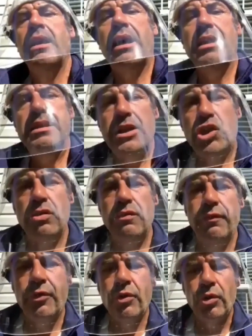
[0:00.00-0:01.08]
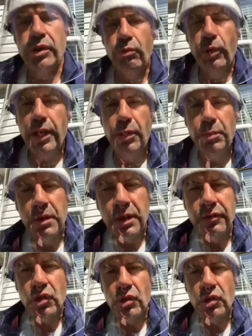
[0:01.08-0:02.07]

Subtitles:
addition for the reopening of